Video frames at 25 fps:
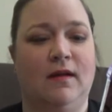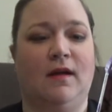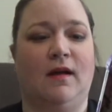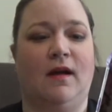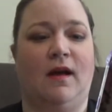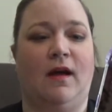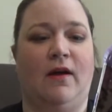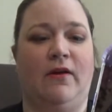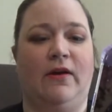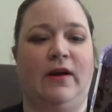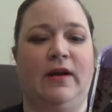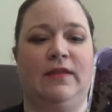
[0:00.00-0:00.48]

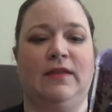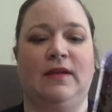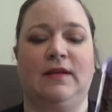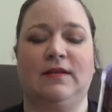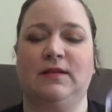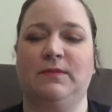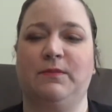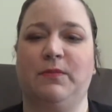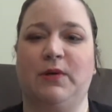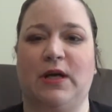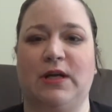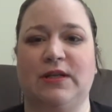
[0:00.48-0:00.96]
Alright, that's
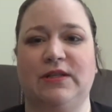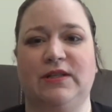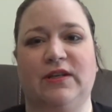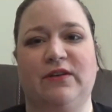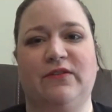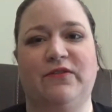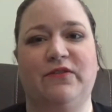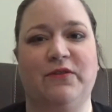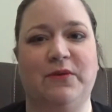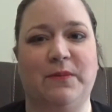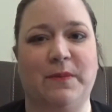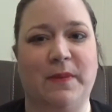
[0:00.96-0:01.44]
a
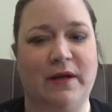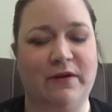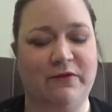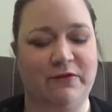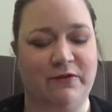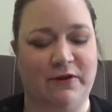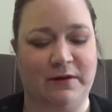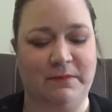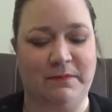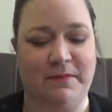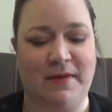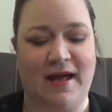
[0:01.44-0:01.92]
project for my
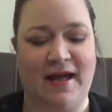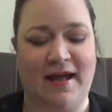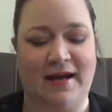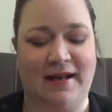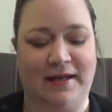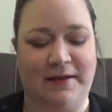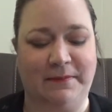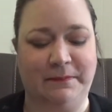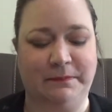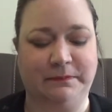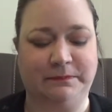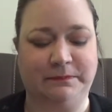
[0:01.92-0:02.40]
friend Maddie.